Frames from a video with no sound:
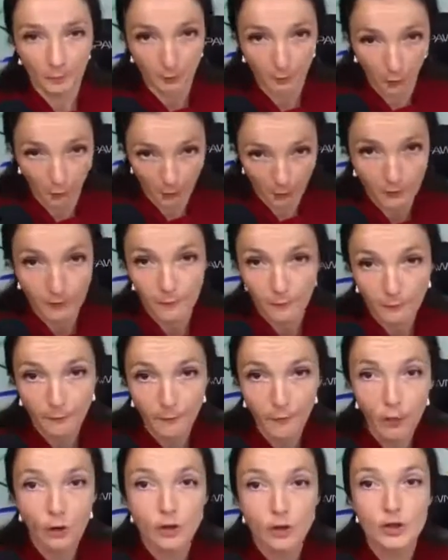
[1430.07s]
for
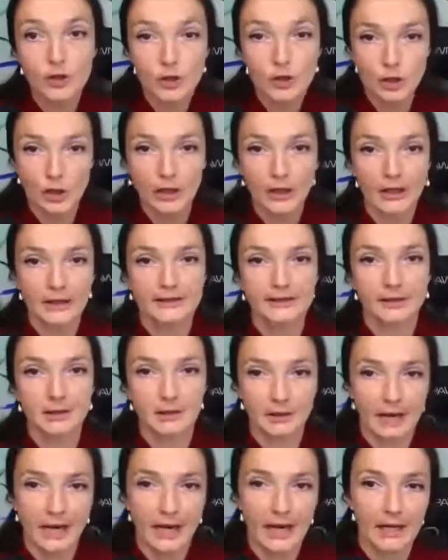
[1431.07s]
for just
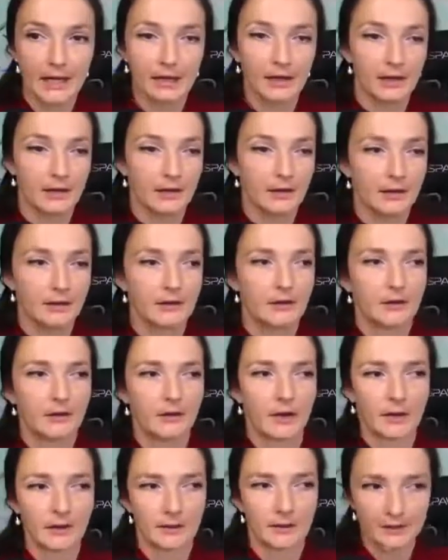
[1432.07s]
creating
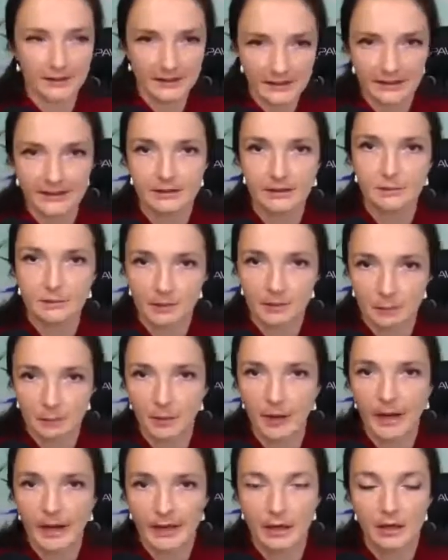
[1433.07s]
kind of a systems
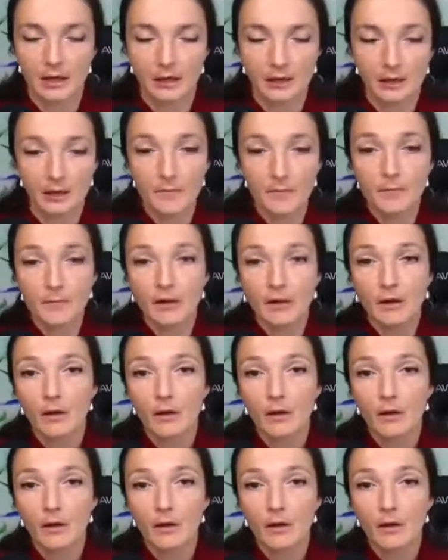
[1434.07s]
back here